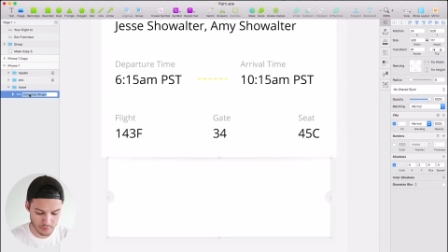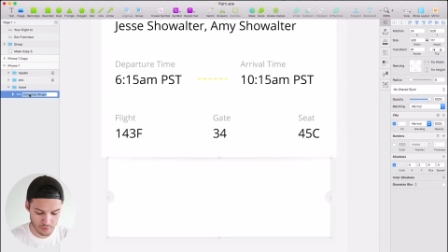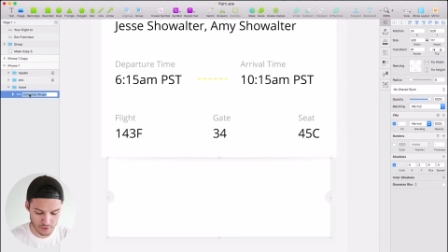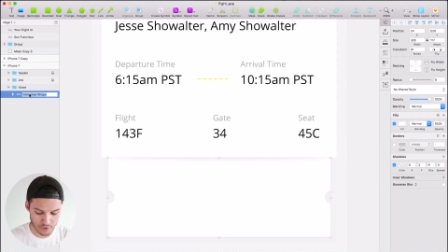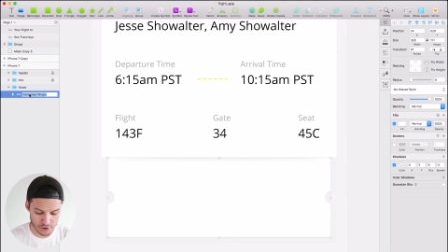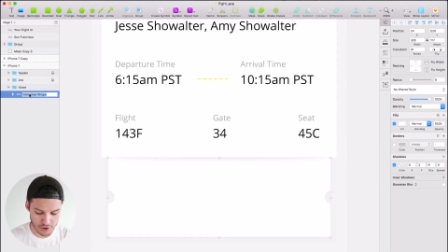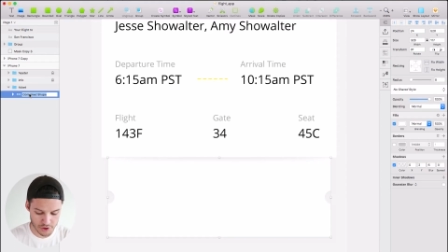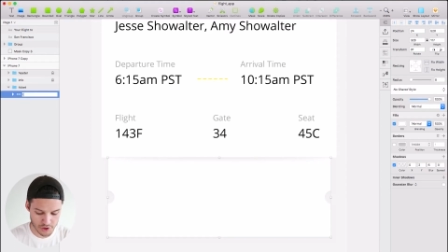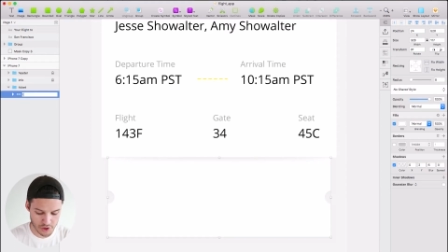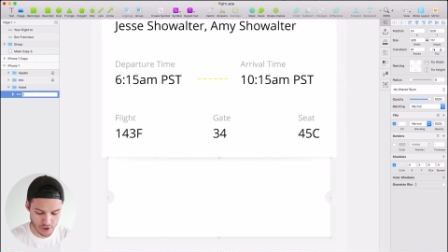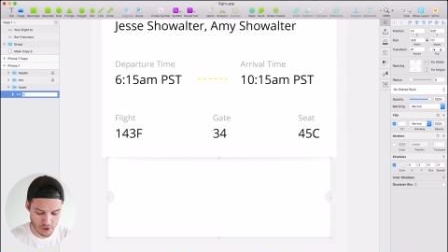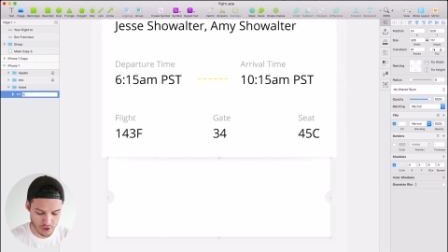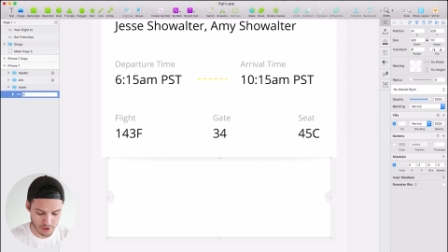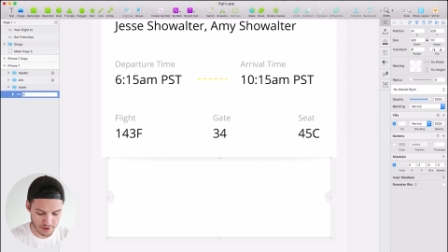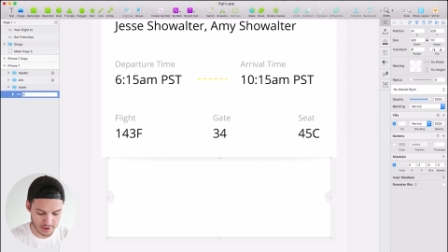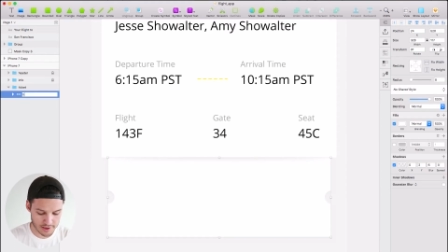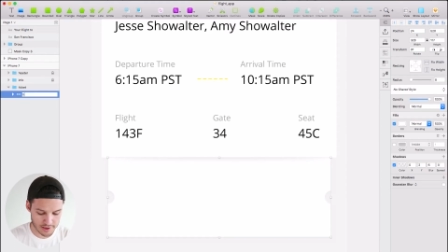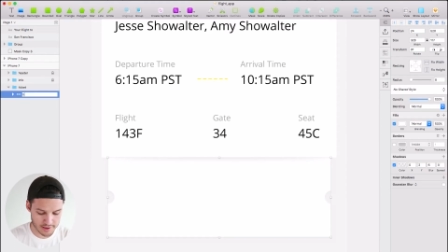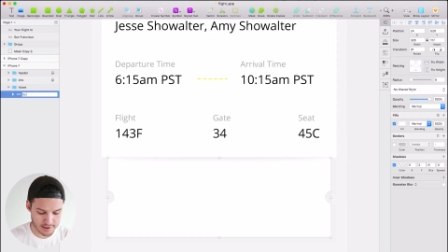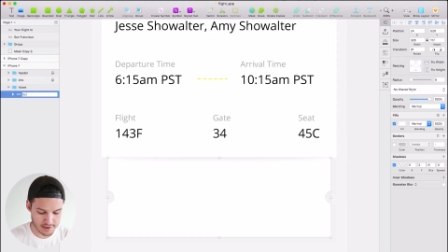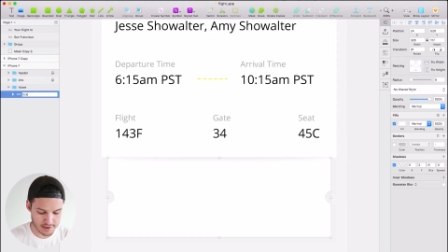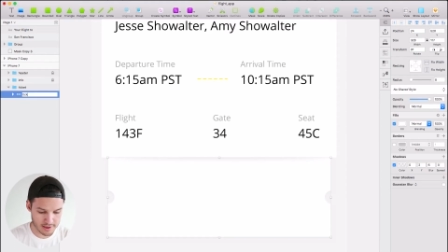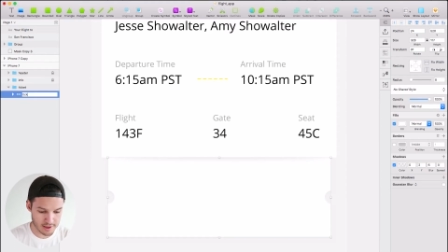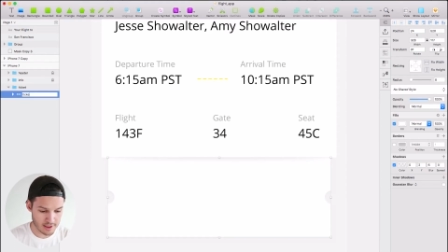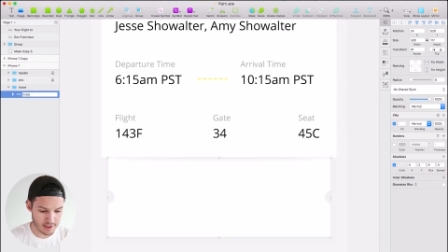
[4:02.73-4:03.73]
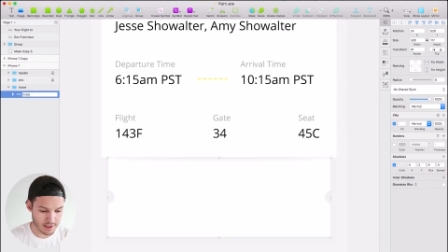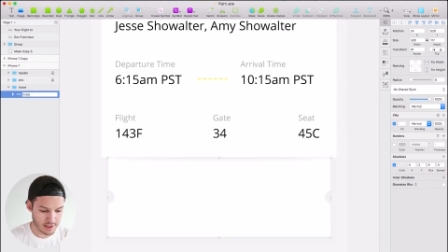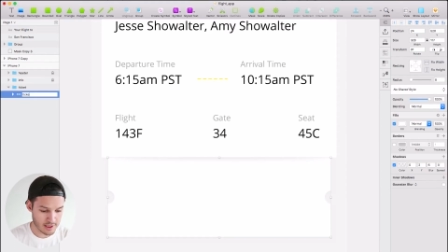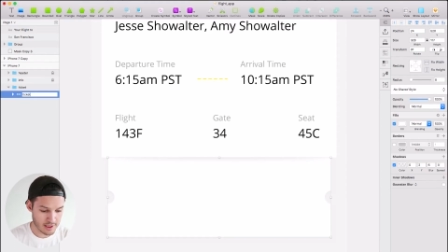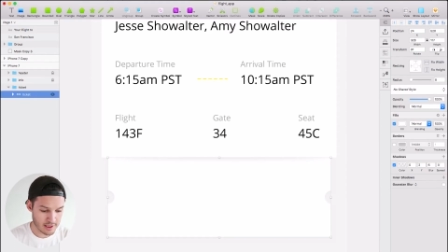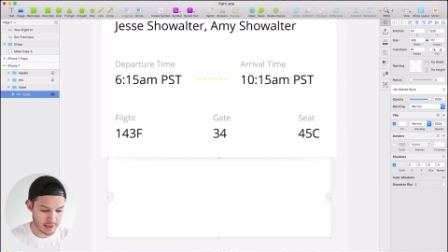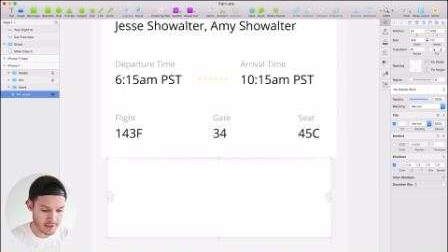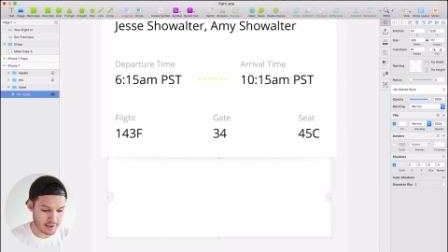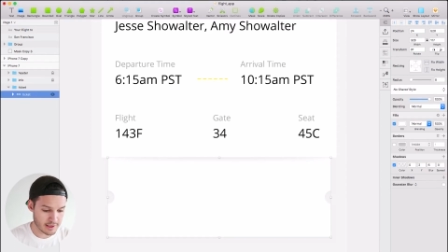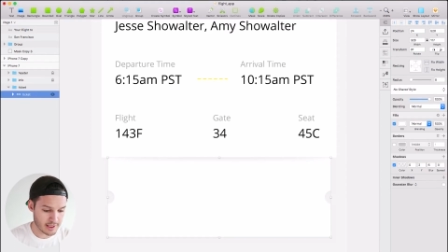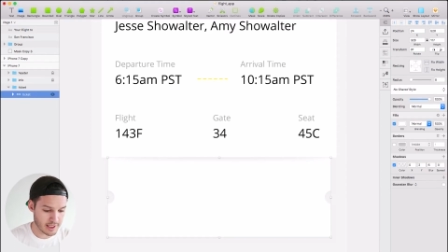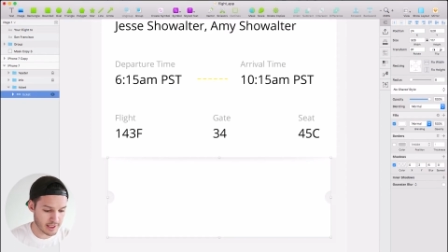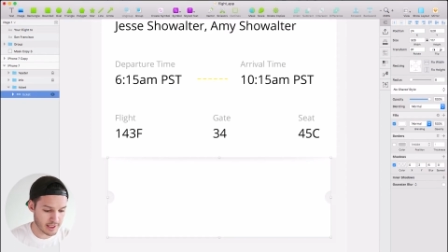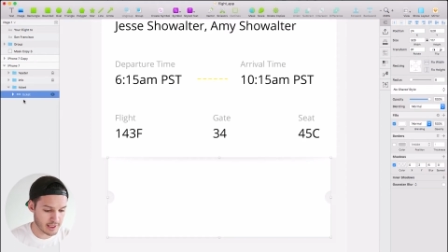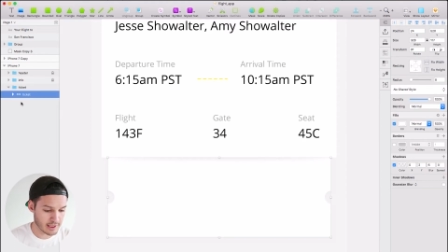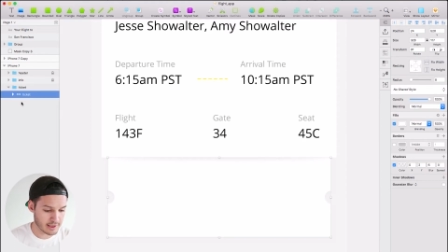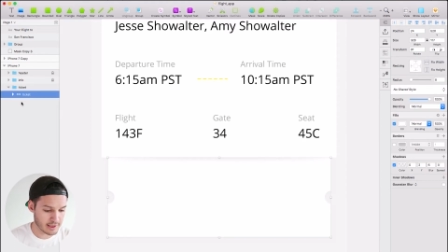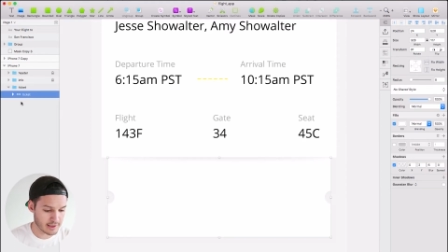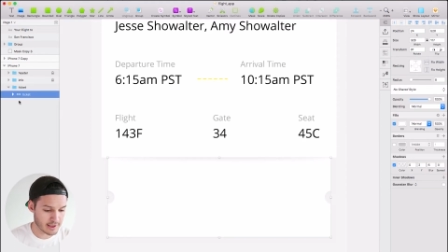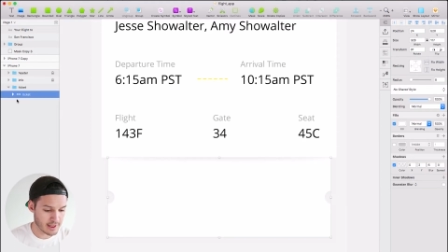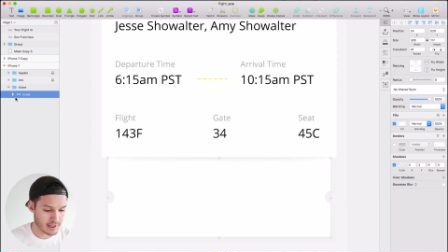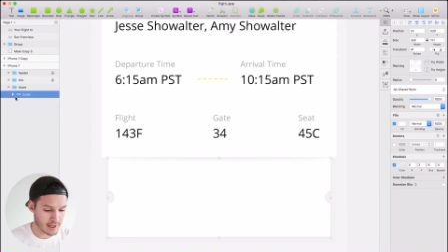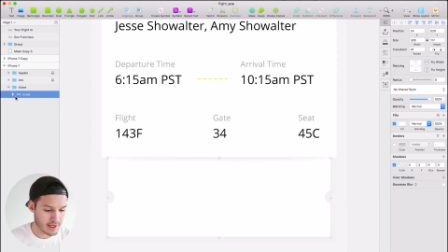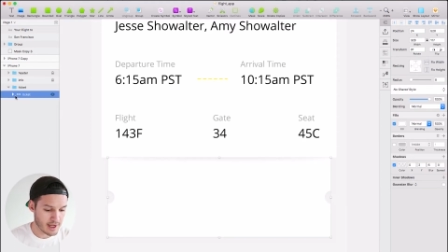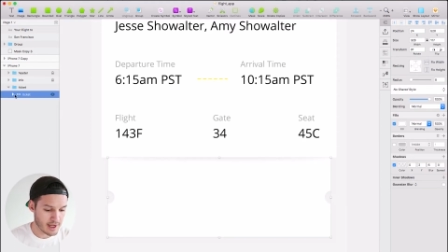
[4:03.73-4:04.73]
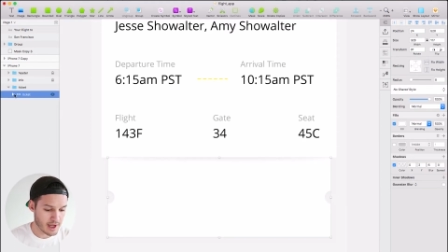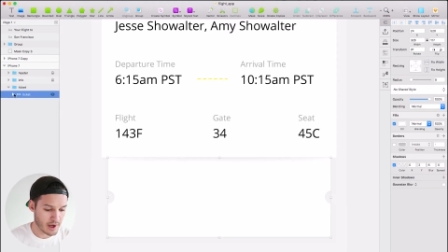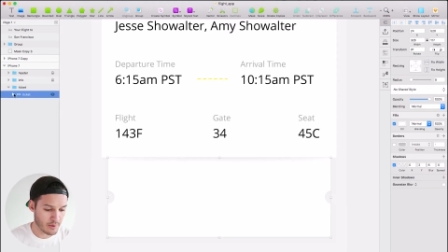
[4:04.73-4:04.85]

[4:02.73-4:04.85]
We'll just call this ticket,